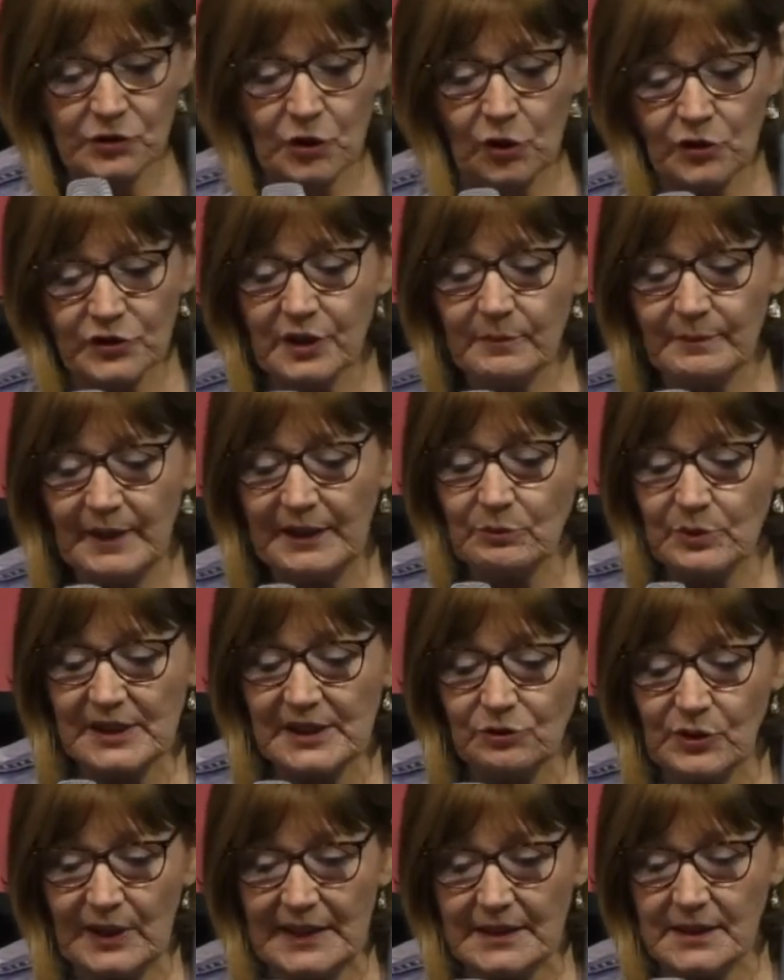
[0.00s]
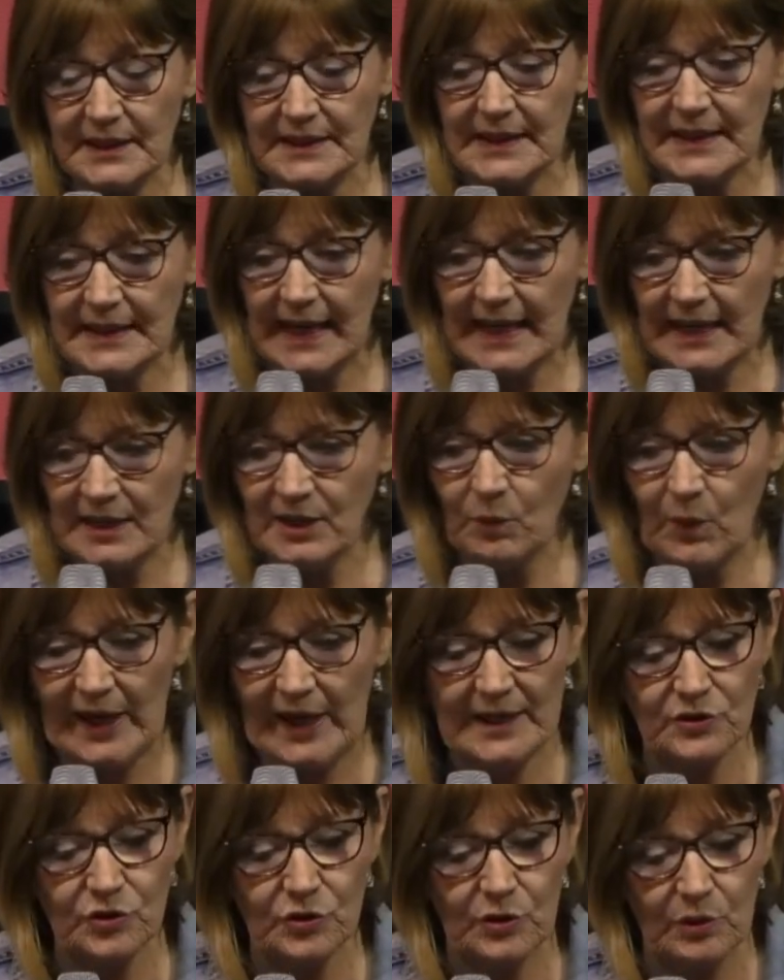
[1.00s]
not to be restricted in any
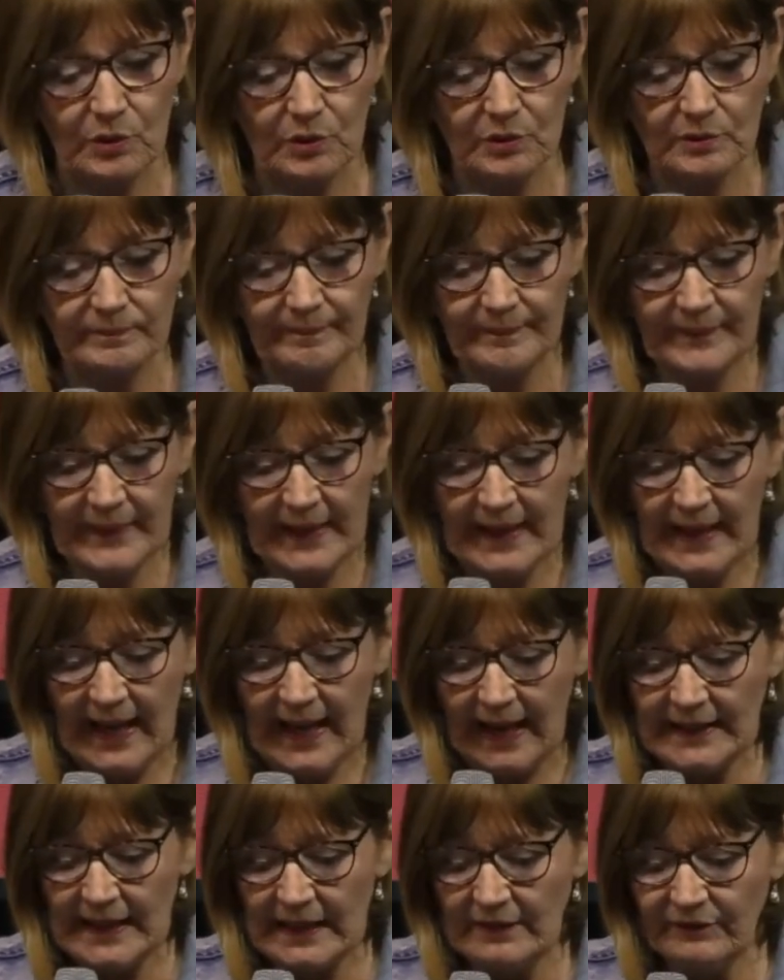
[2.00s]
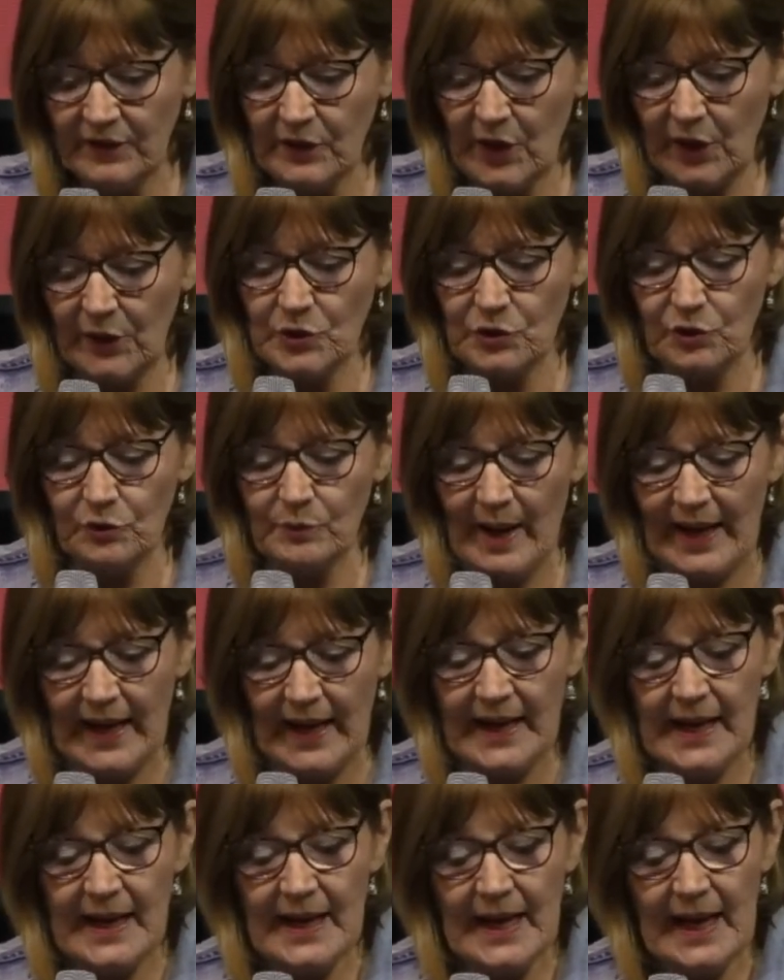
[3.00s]
way at all. And even though you
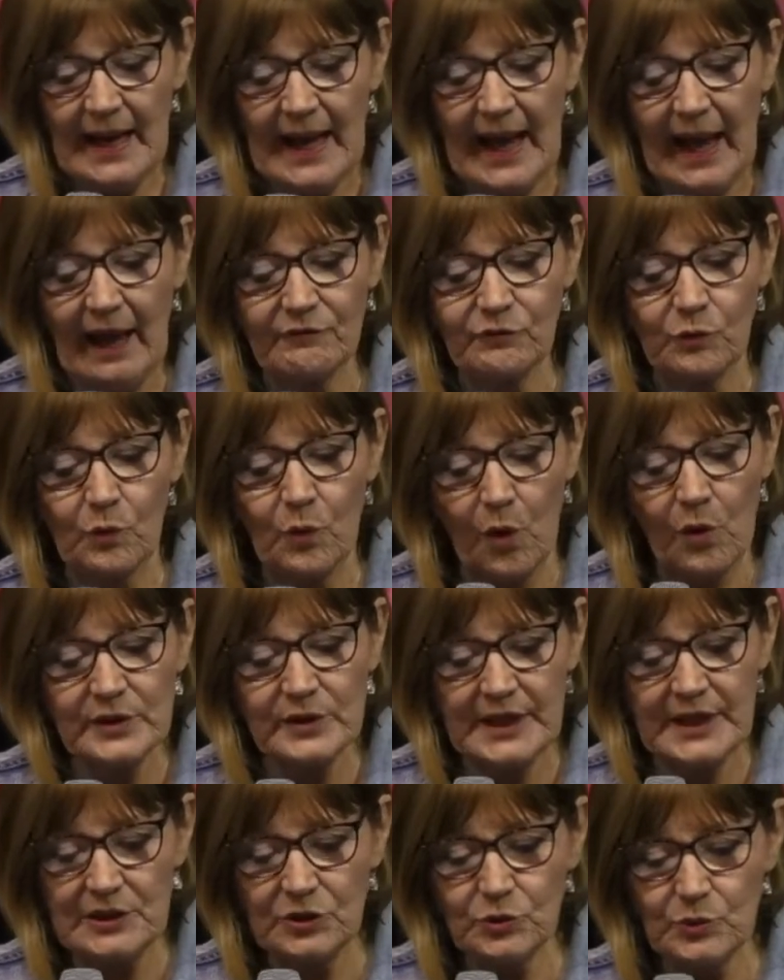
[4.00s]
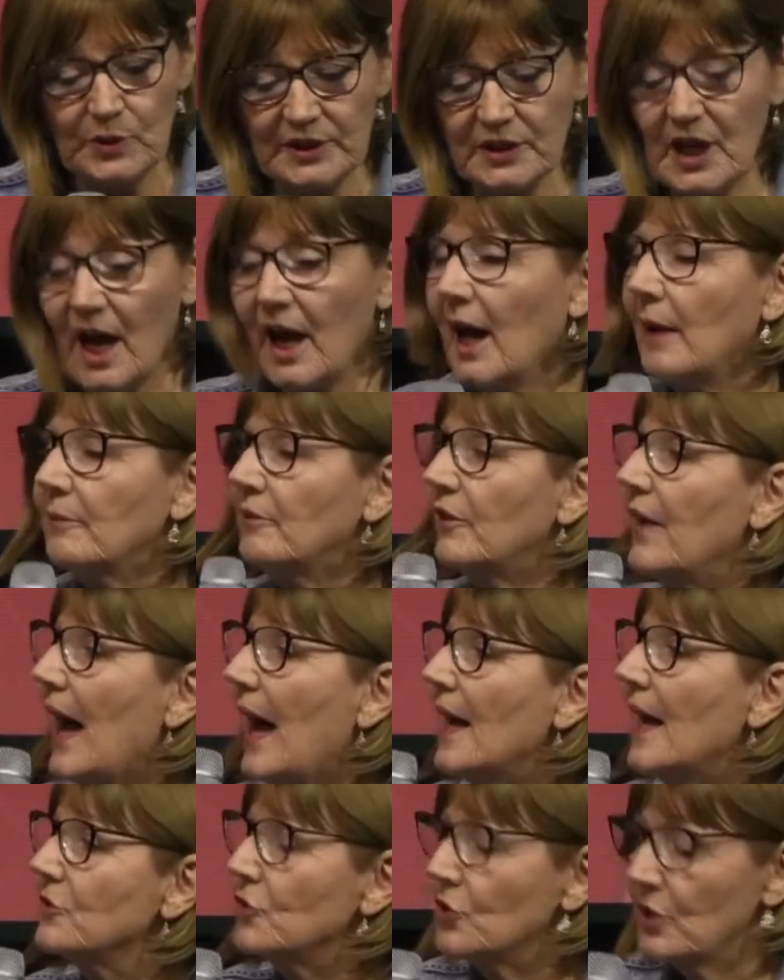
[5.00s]
may have walked into a time of
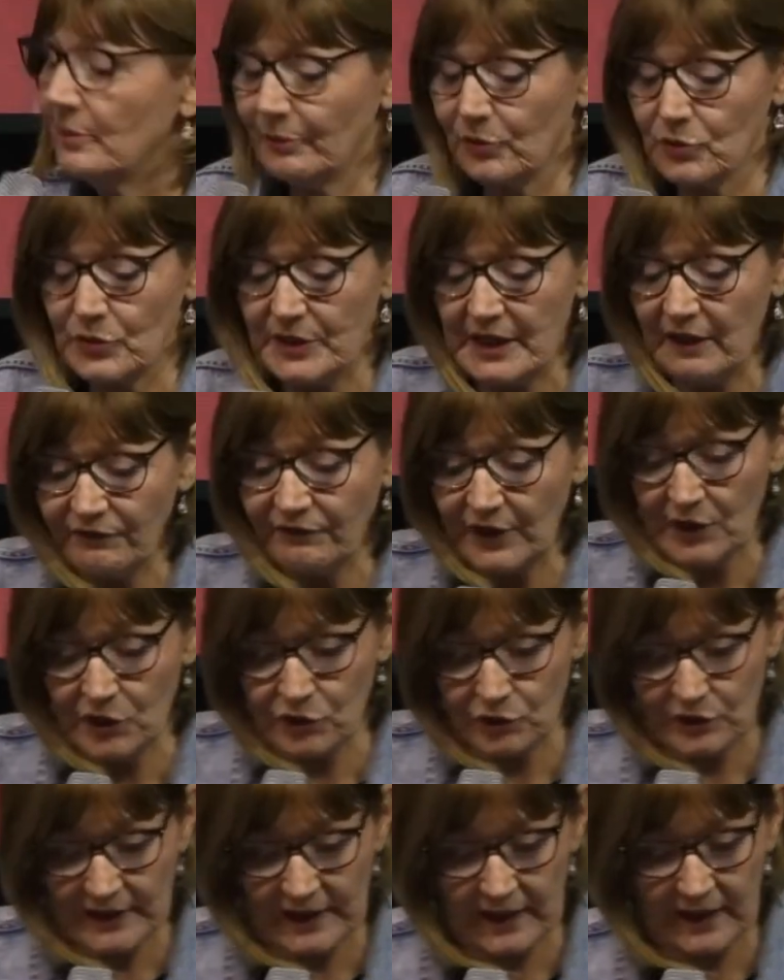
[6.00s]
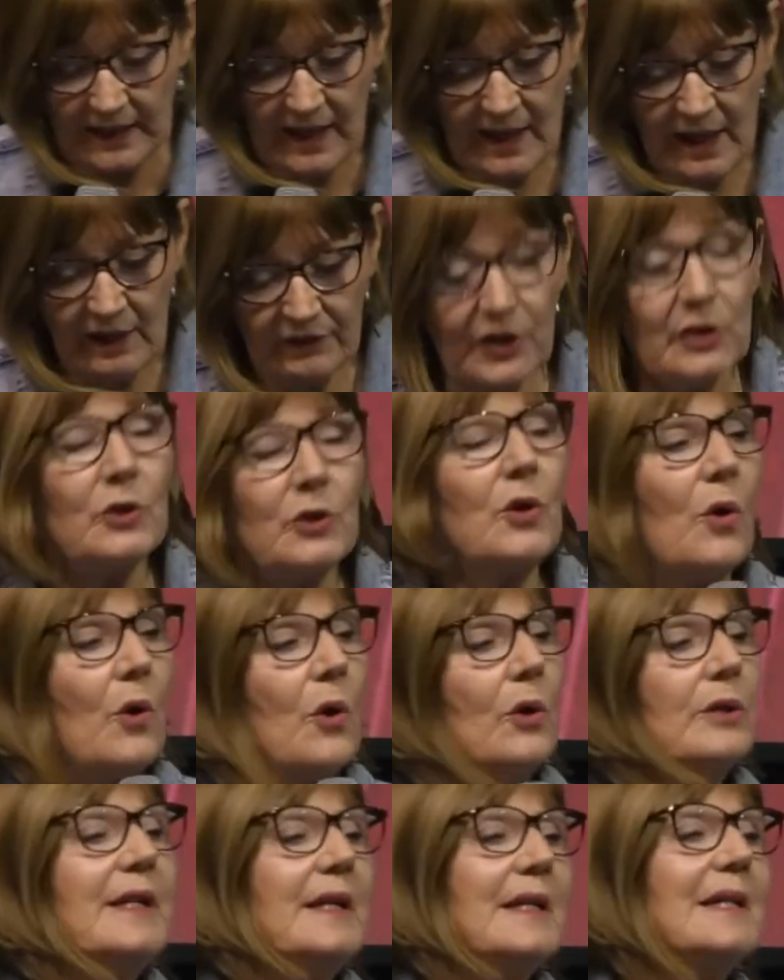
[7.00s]
hardship or difficulty, the
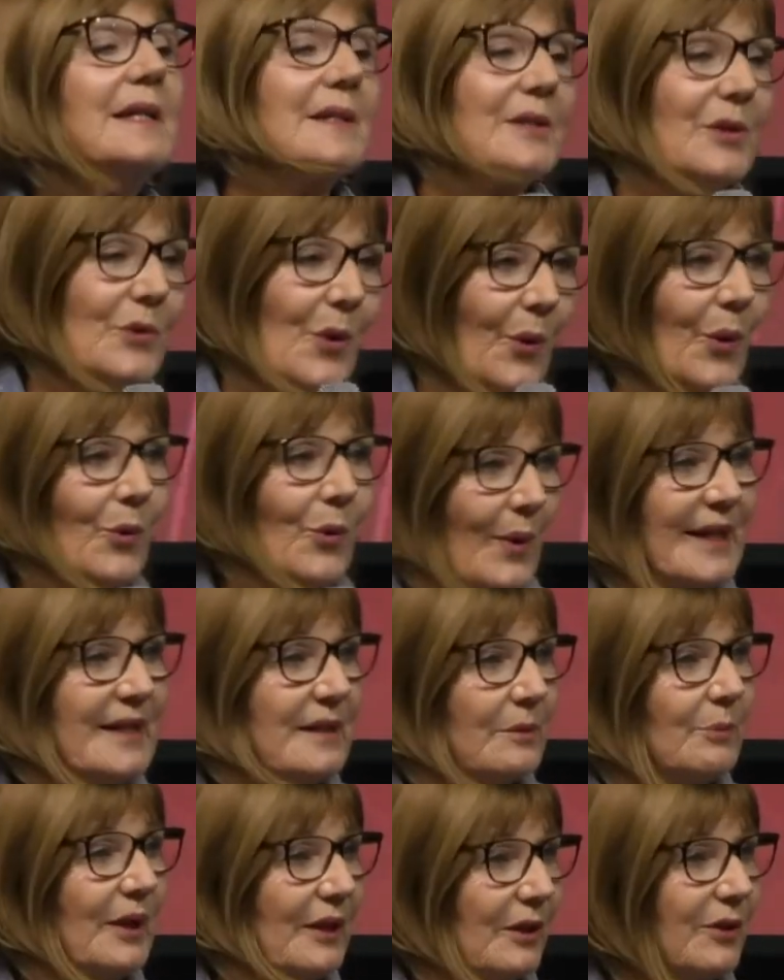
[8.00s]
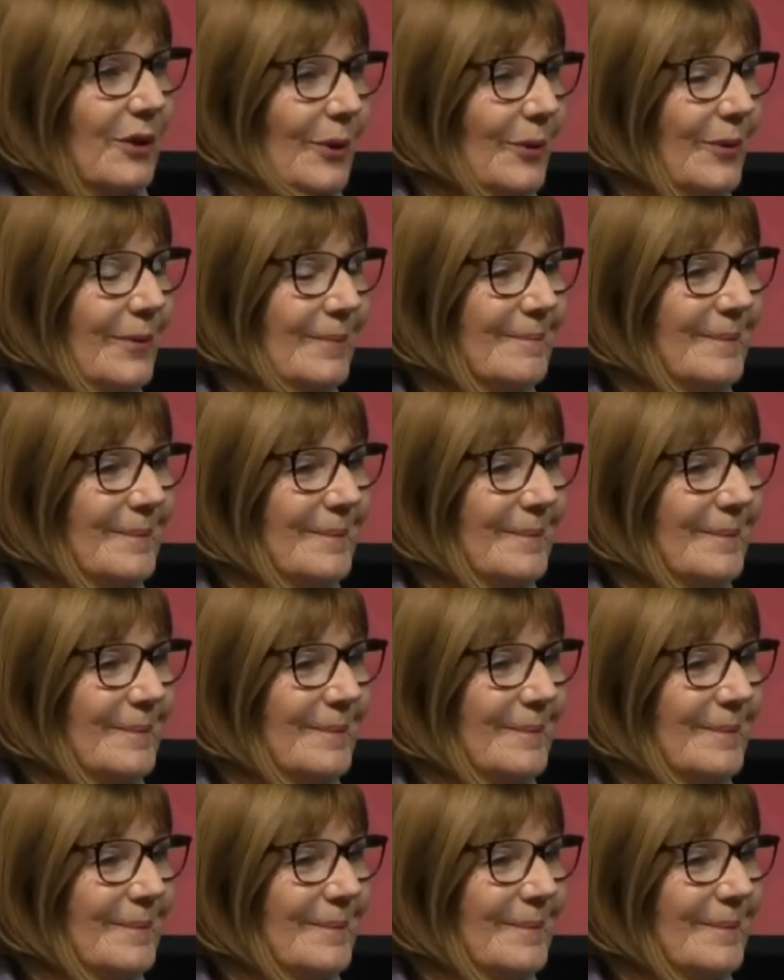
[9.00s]
Lord is always with you.